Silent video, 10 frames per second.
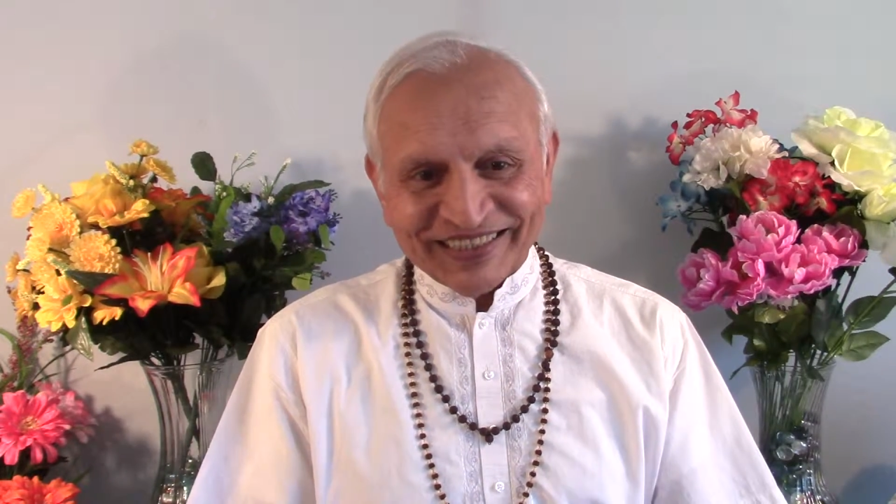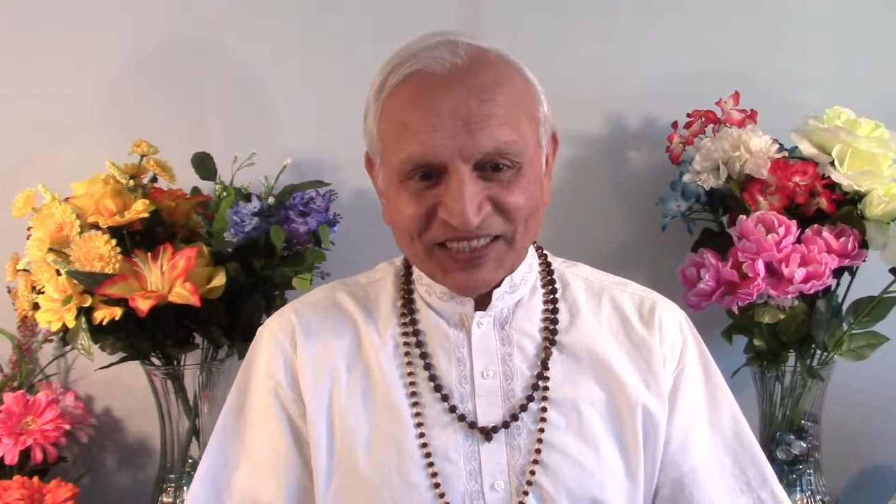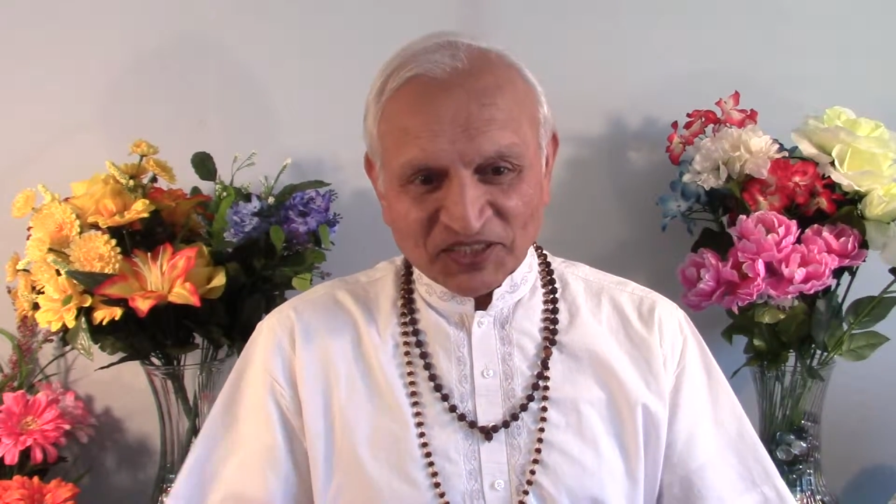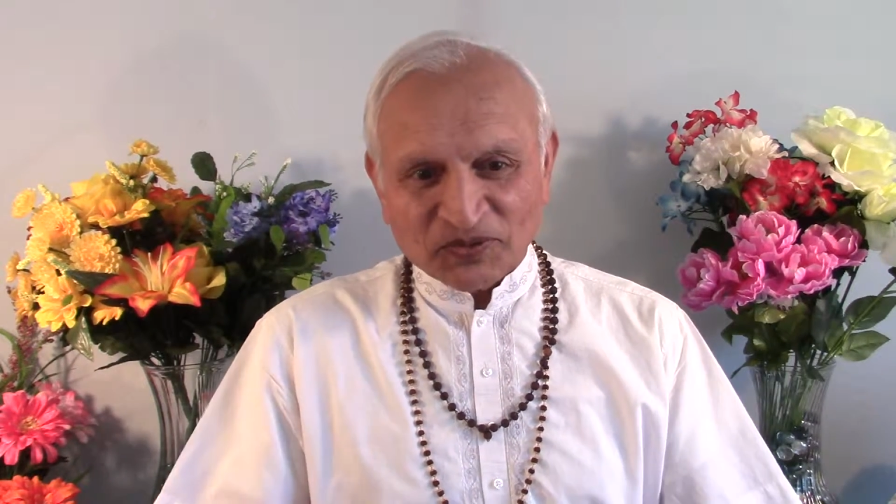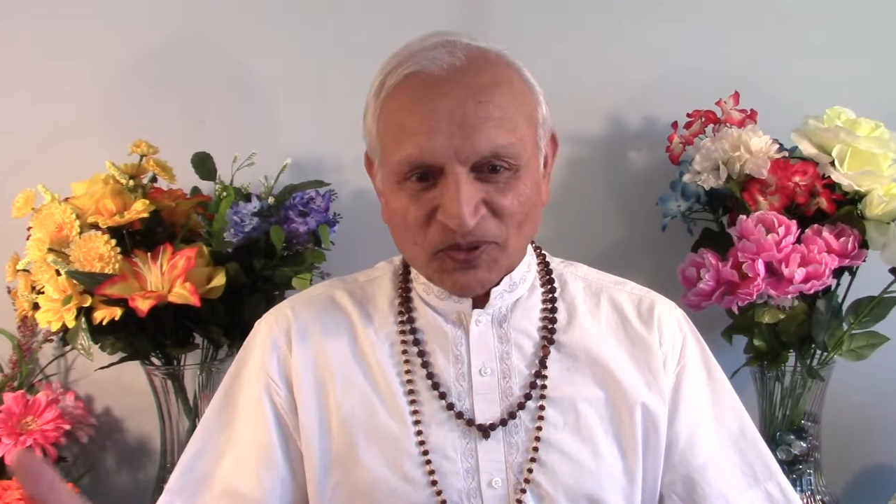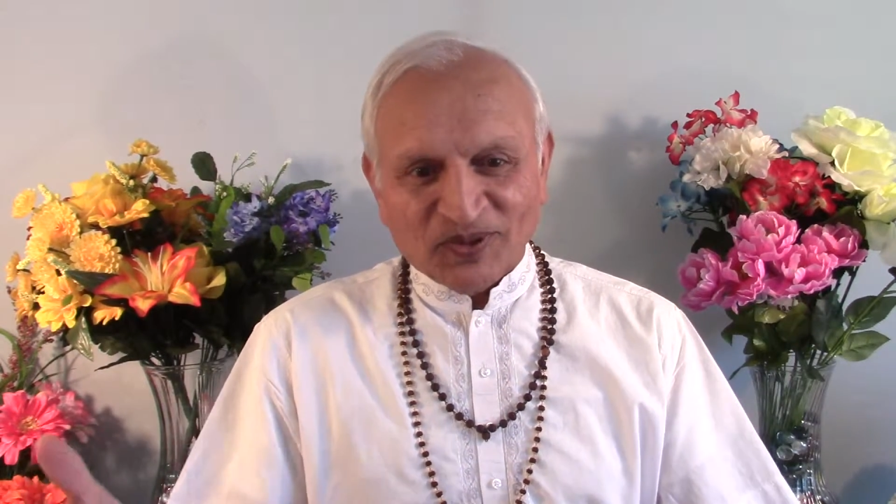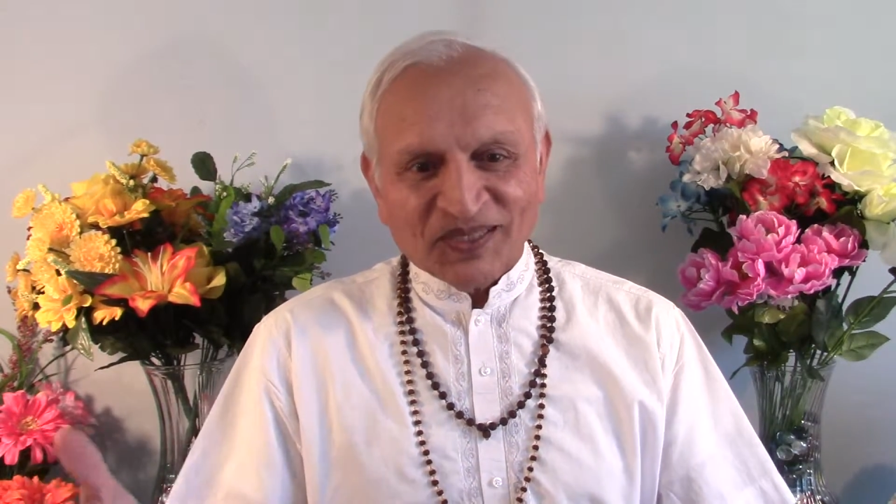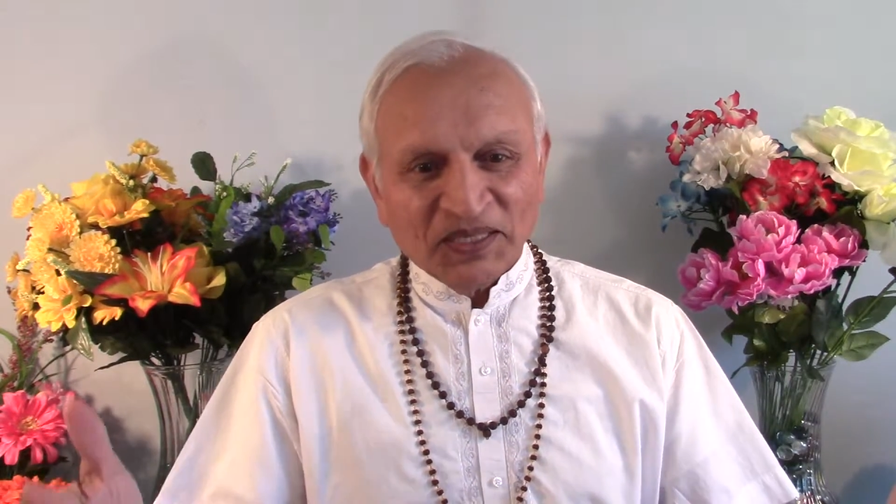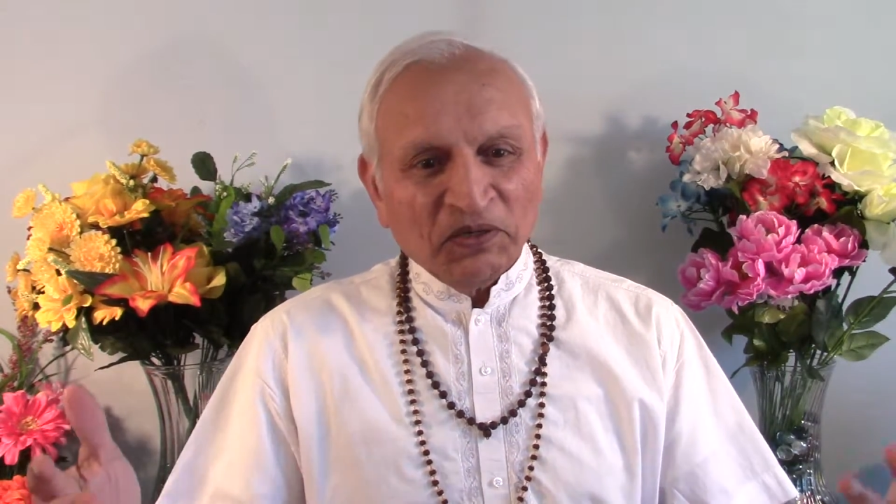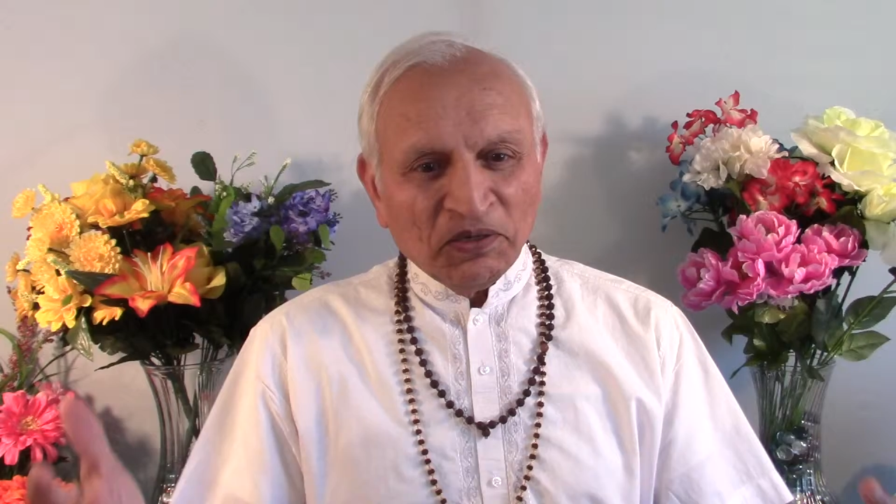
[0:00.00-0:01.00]
Just
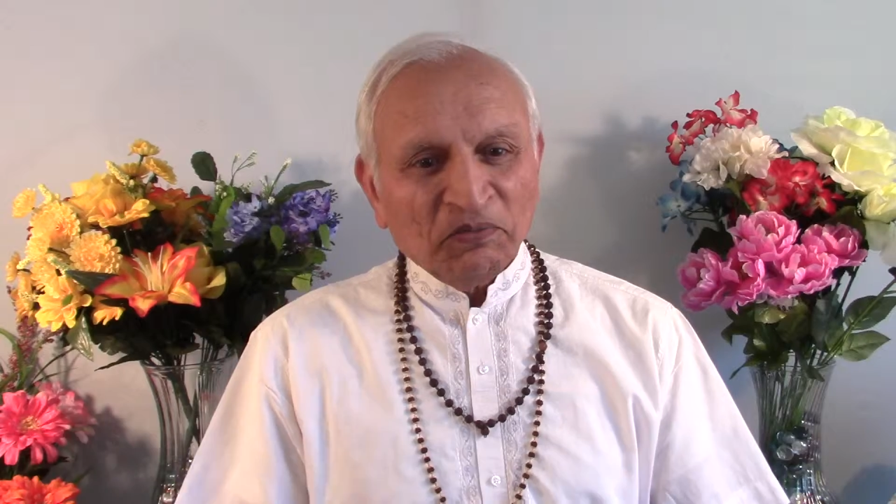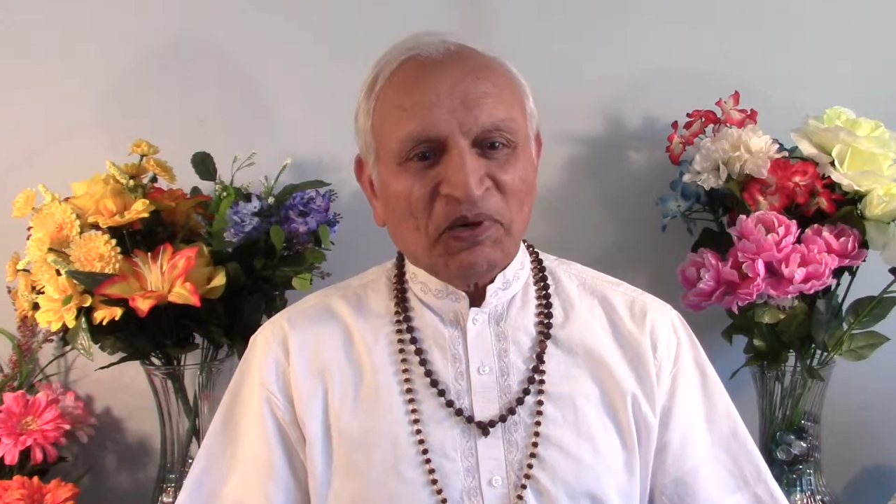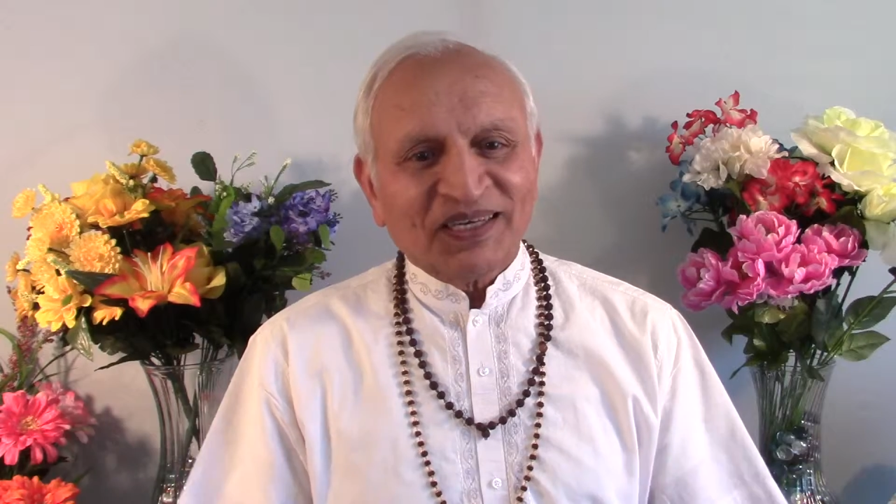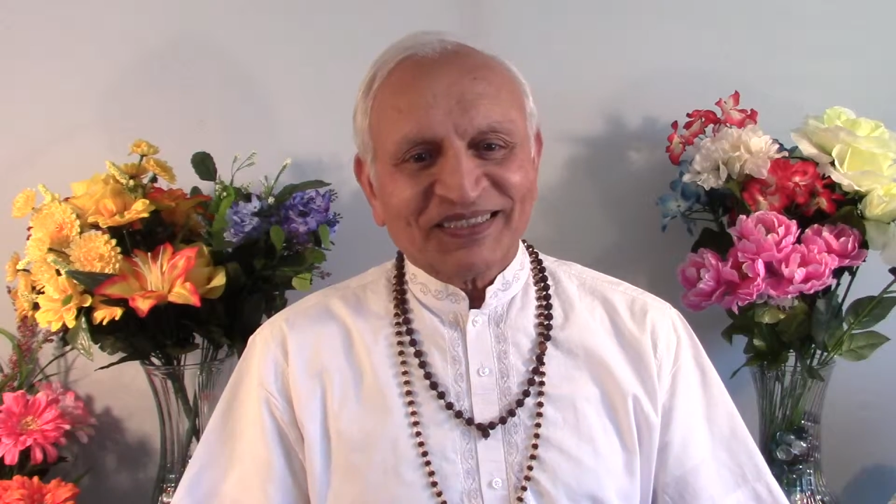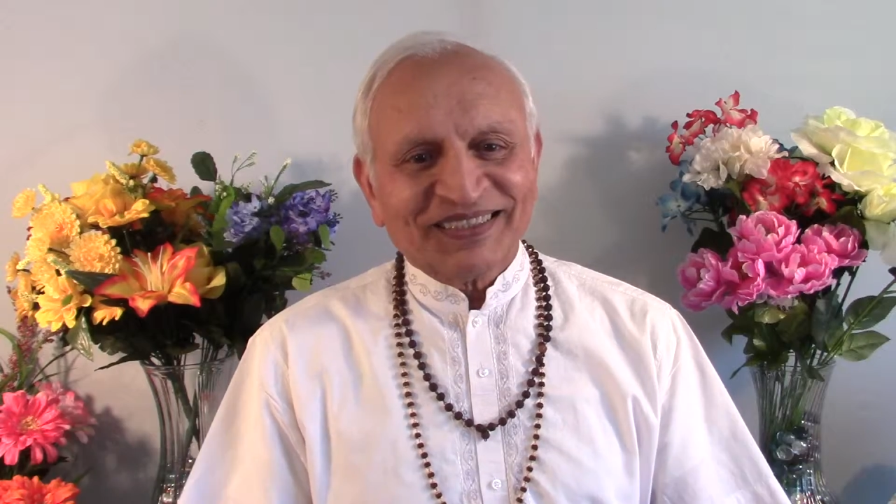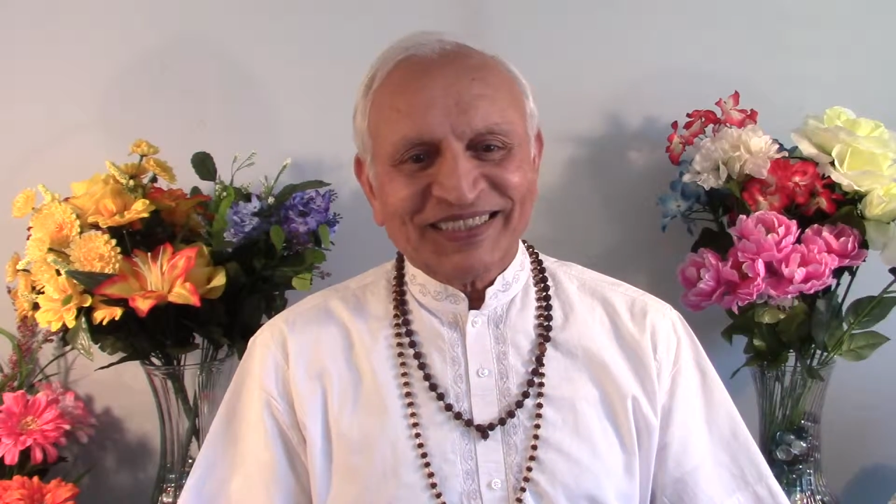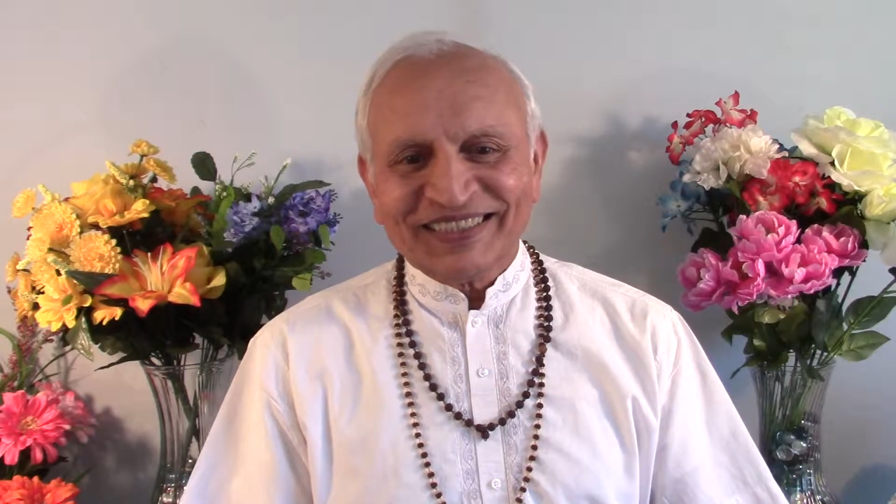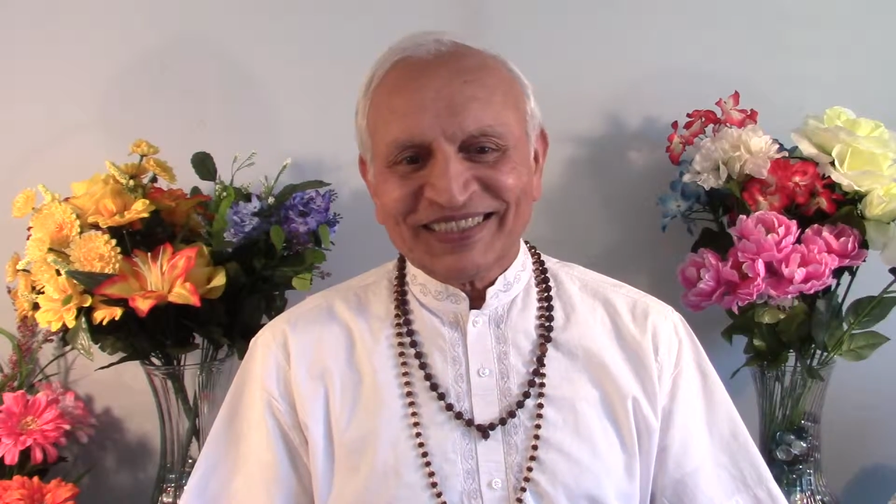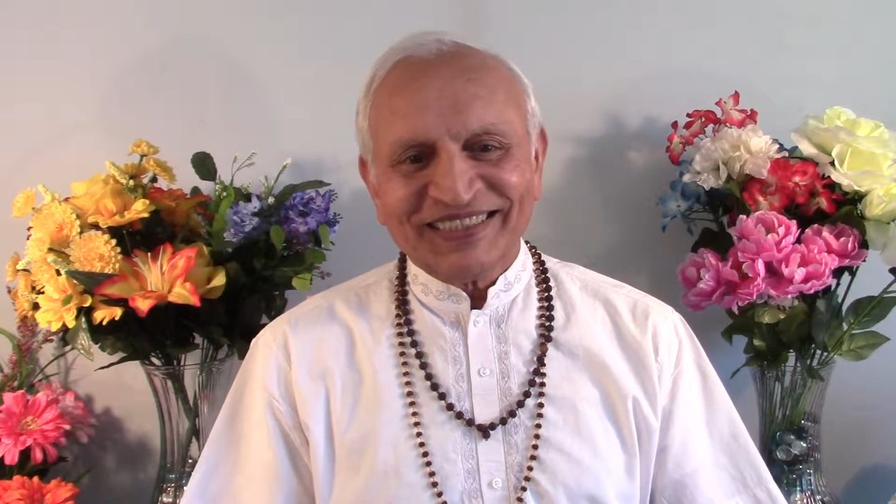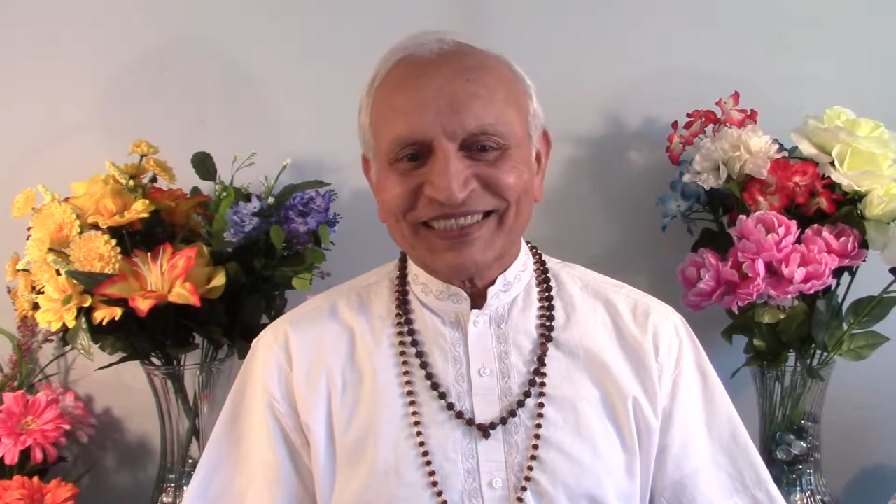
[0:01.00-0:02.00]
all
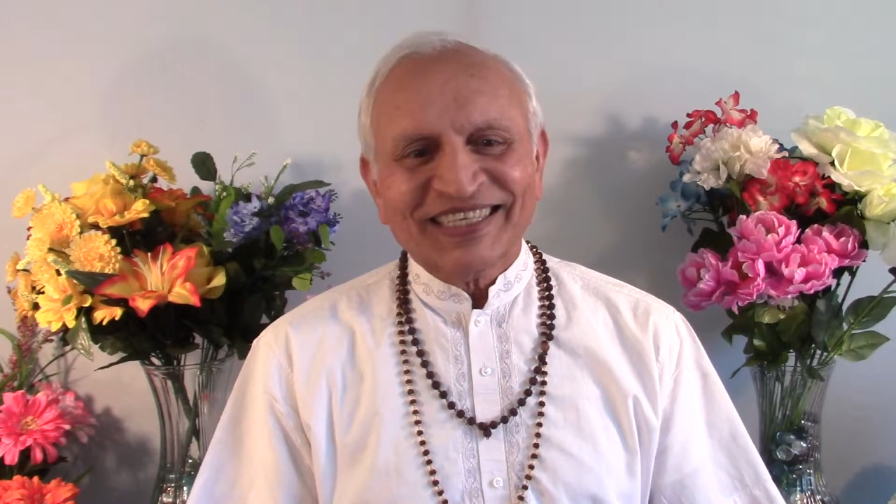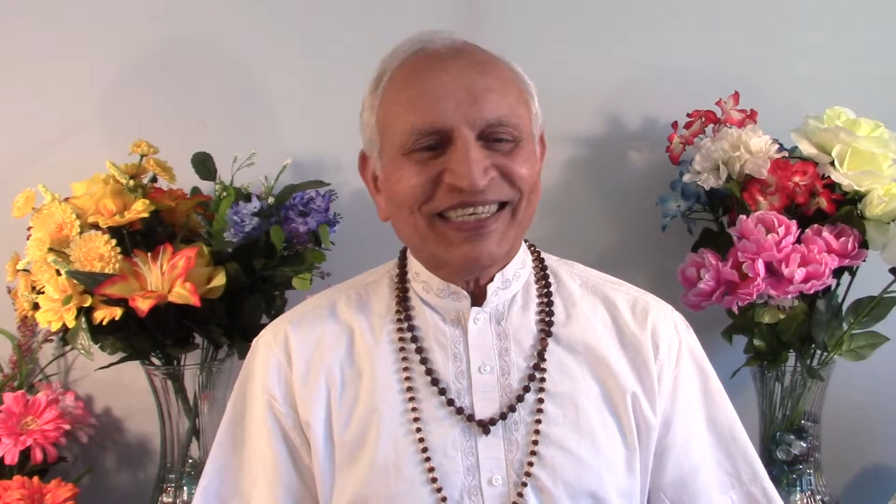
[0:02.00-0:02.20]
politicians,